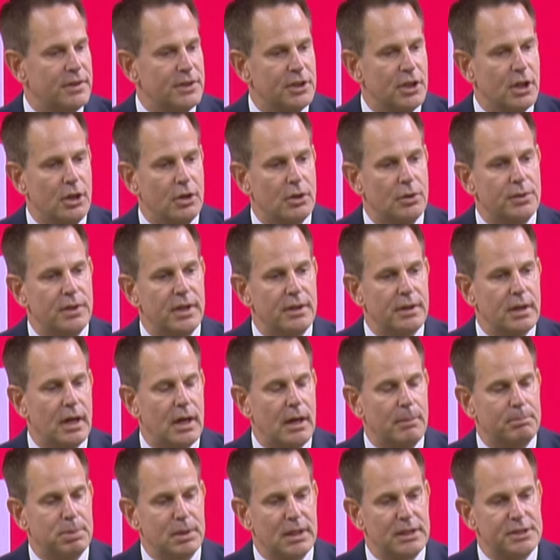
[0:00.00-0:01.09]
known.
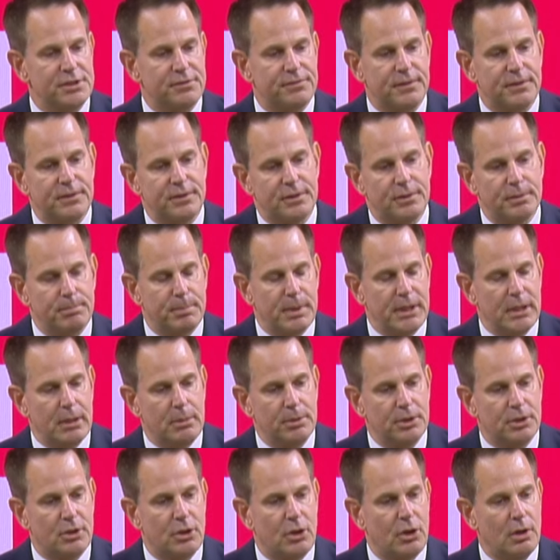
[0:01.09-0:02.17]
Blessed to be able to
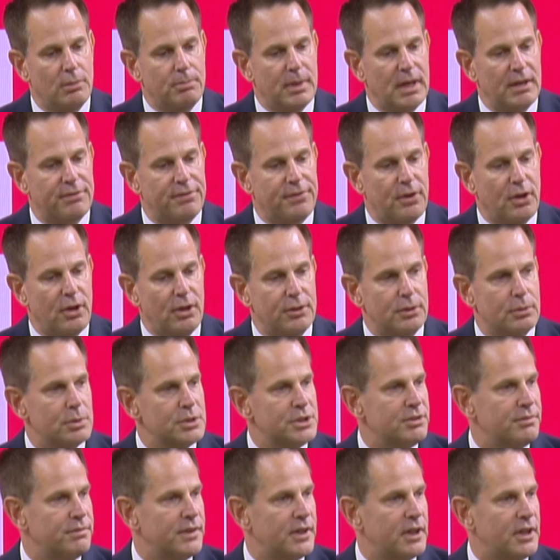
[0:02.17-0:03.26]
call him my father. Was a
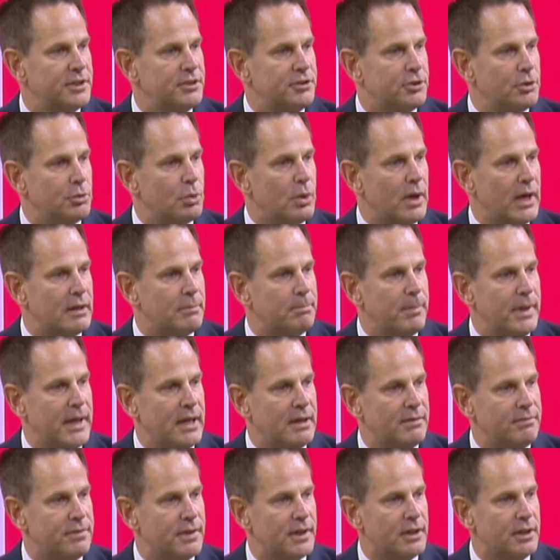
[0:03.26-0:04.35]
very direct
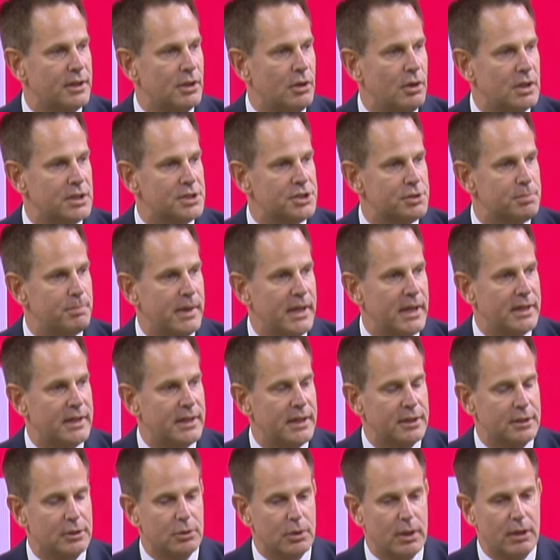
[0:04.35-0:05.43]
man, very honest man, had
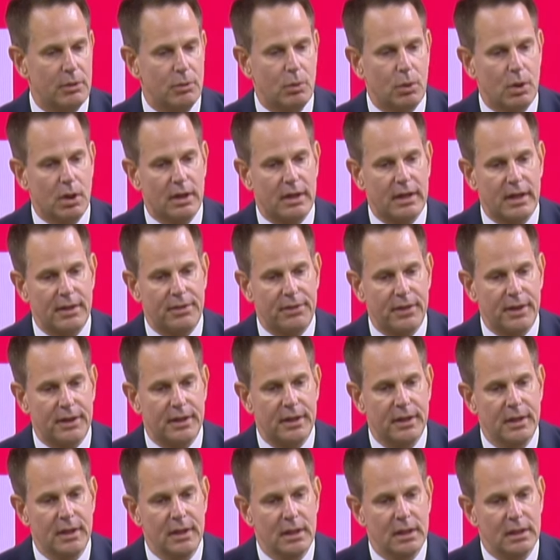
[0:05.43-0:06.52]
a great work ethic,
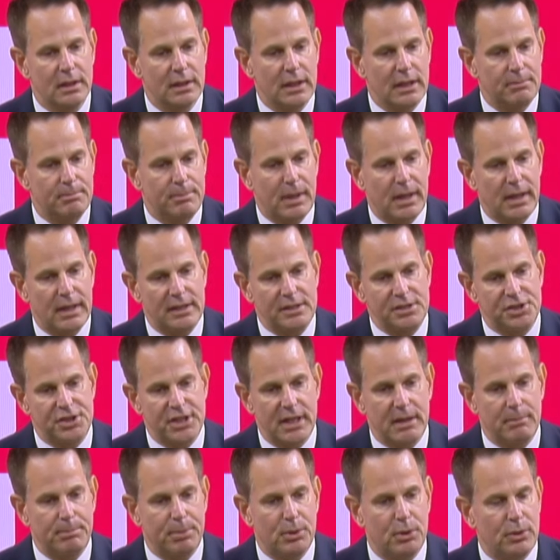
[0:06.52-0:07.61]
led by
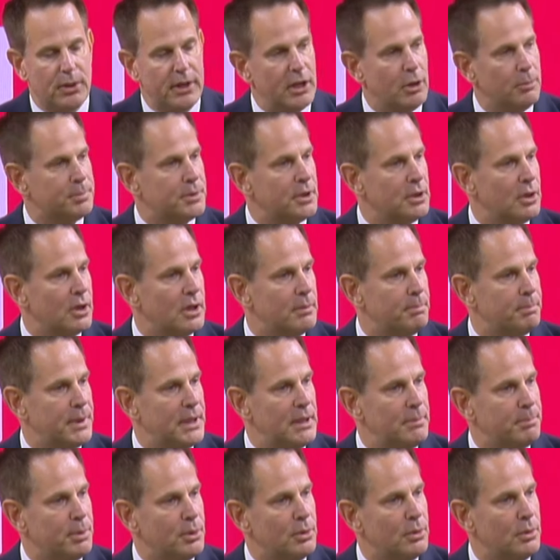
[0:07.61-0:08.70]
example, helped a lot of
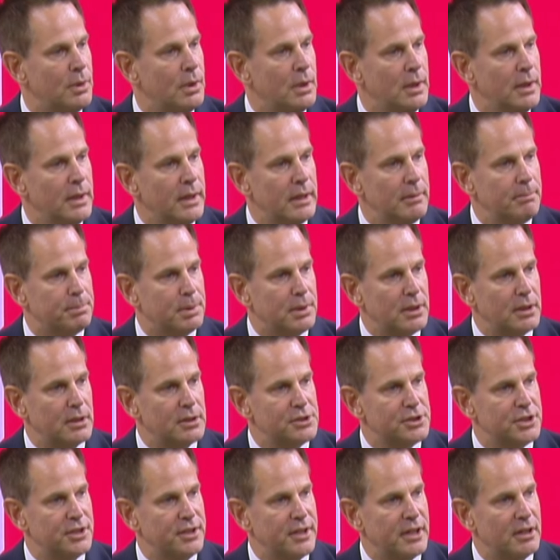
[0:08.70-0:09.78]
people and players
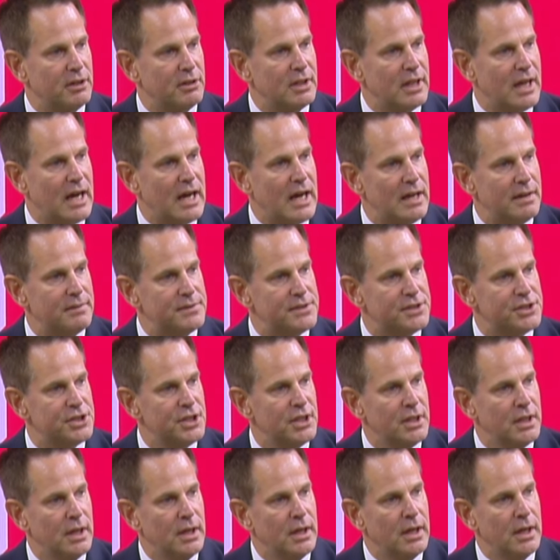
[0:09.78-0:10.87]
in their lives,
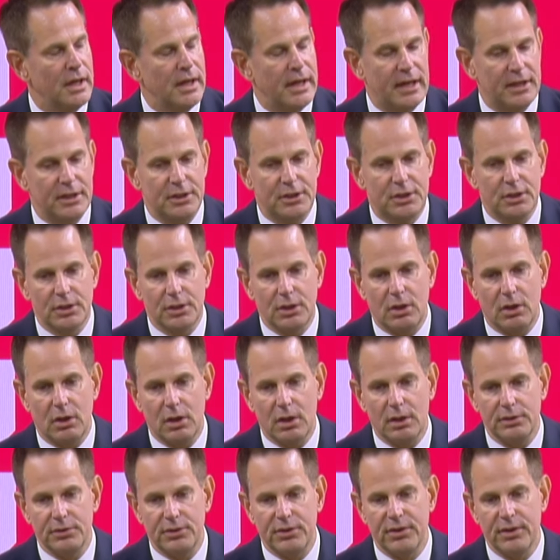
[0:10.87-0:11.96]
had a good
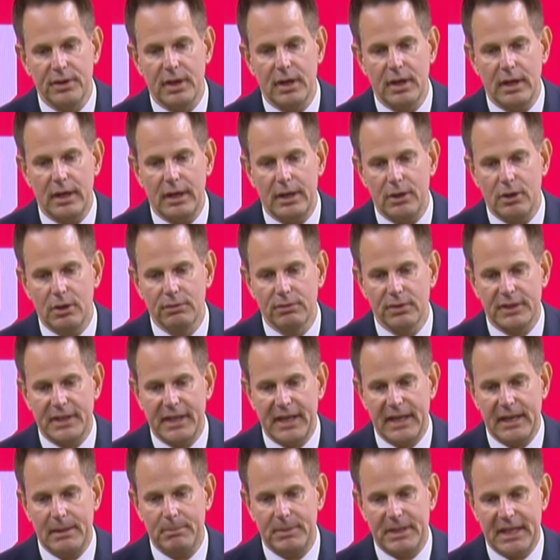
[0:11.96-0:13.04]
heart,
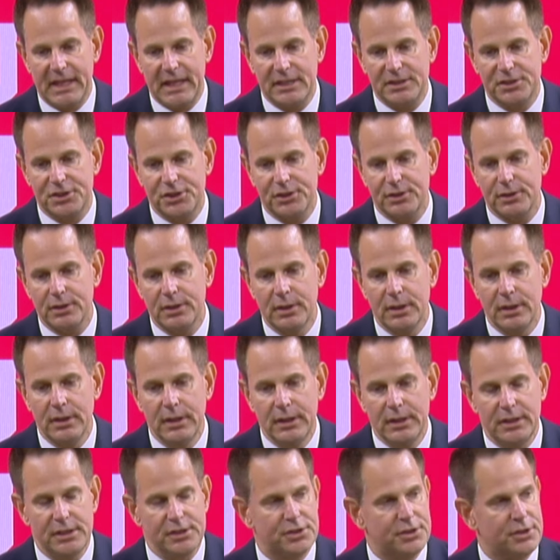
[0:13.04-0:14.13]
overcame cancer.
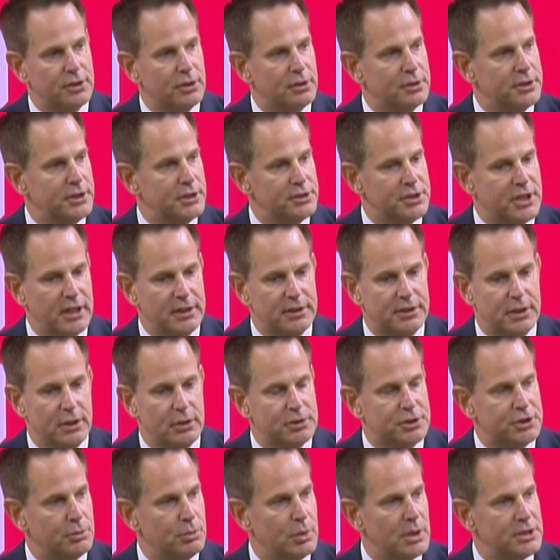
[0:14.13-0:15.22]
His third year as head
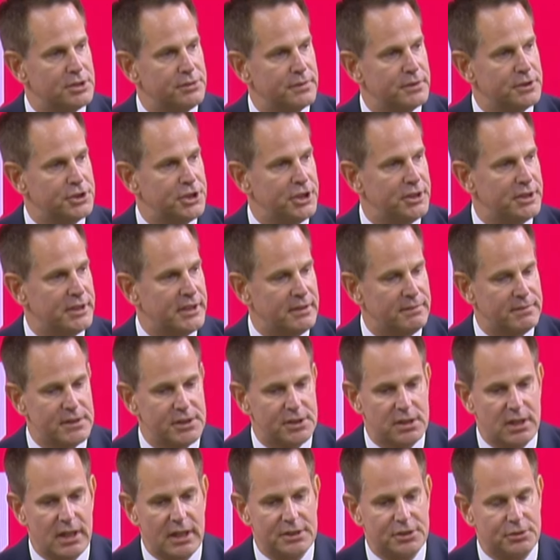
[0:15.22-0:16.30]
coach at West Virginia, given his
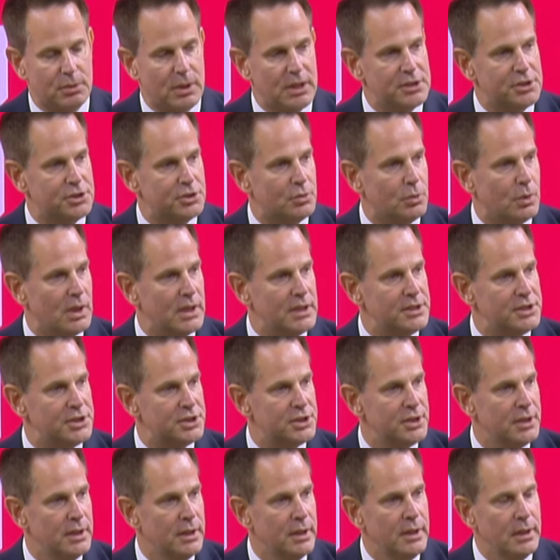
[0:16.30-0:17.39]
last rites twice,
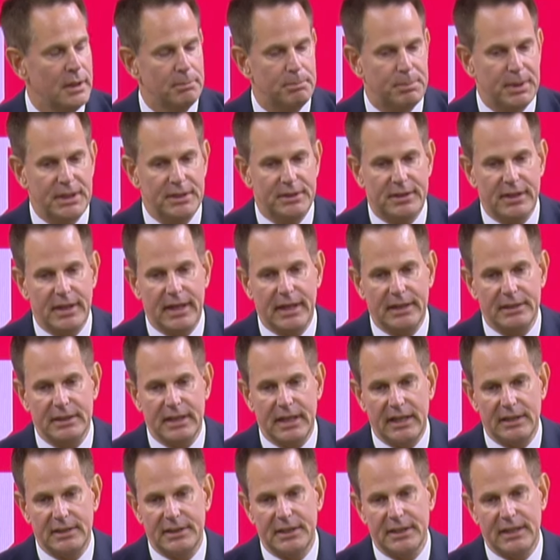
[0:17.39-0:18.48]
beat that,
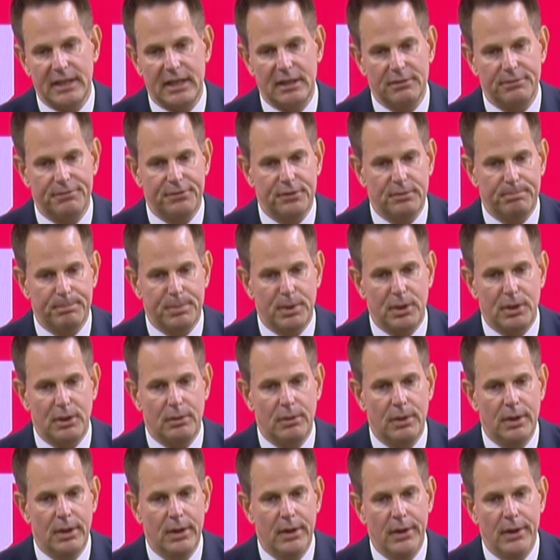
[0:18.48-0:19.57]
had to get out of football,
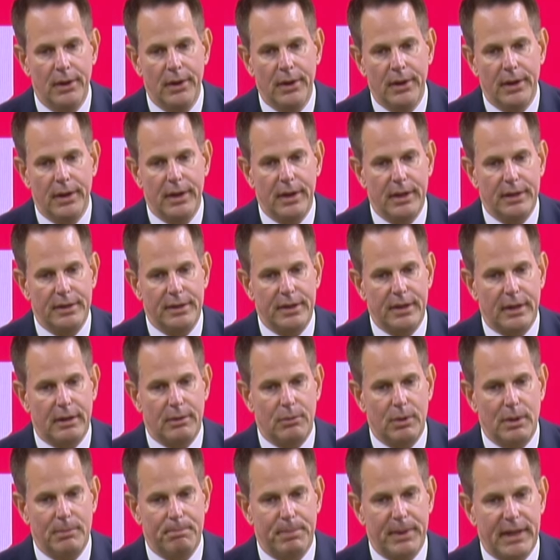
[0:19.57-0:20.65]
and
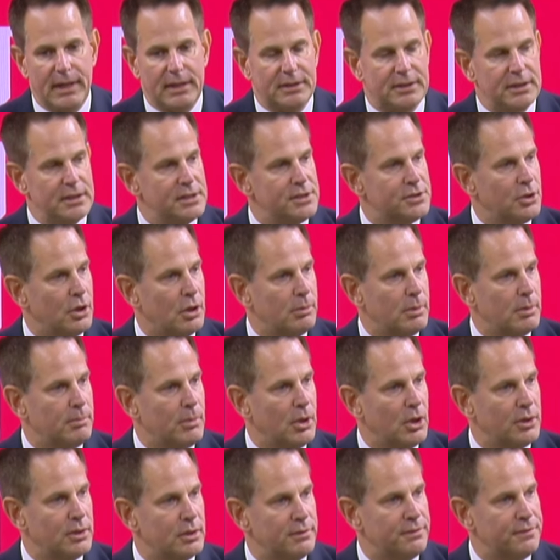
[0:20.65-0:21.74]
went back to his alma
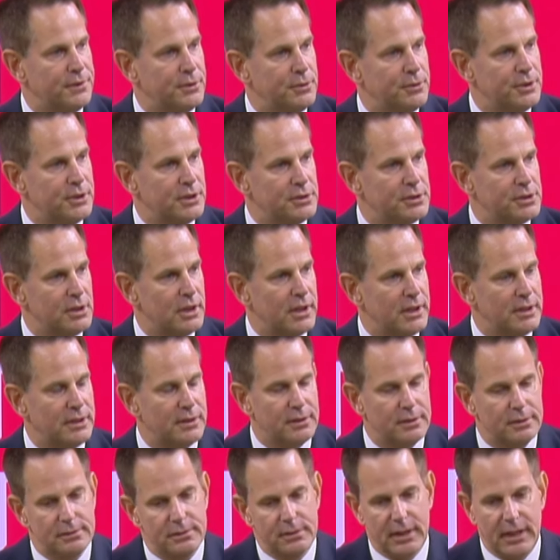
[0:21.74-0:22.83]
mater a few years
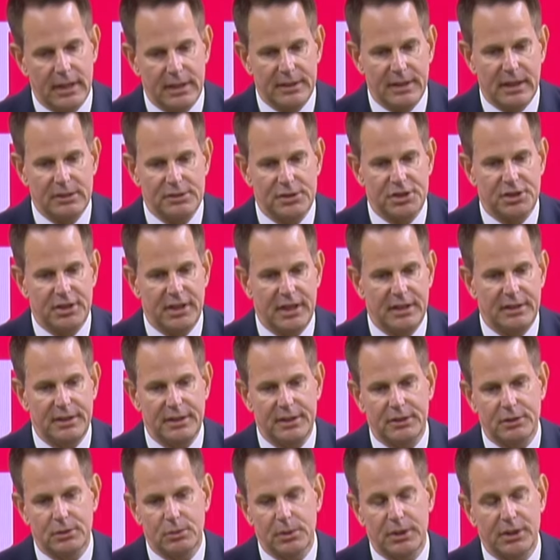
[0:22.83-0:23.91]
later, had an outstanding
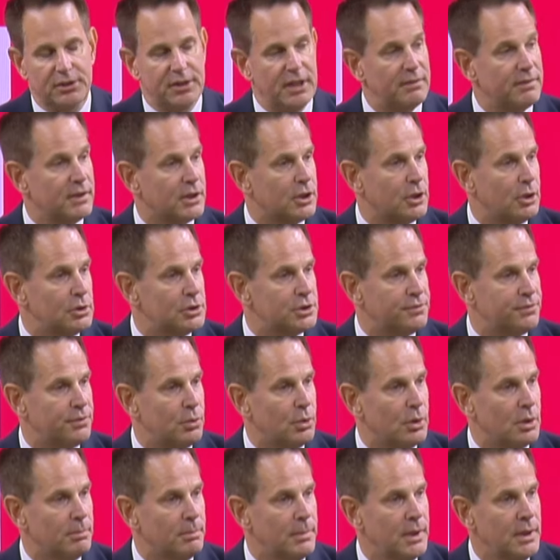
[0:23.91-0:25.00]
career. Never coached
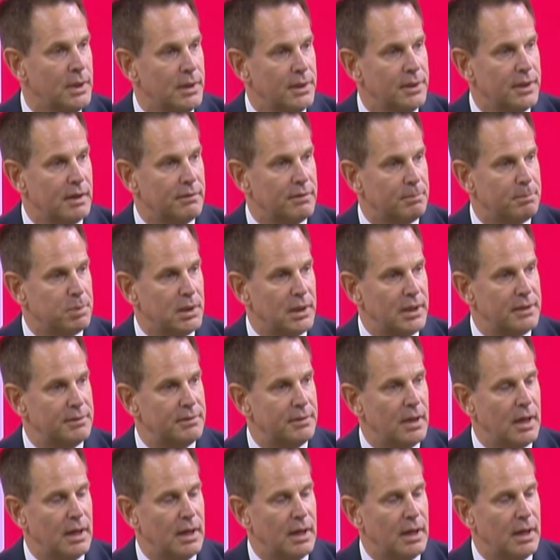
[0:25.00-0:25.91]
for him, never played,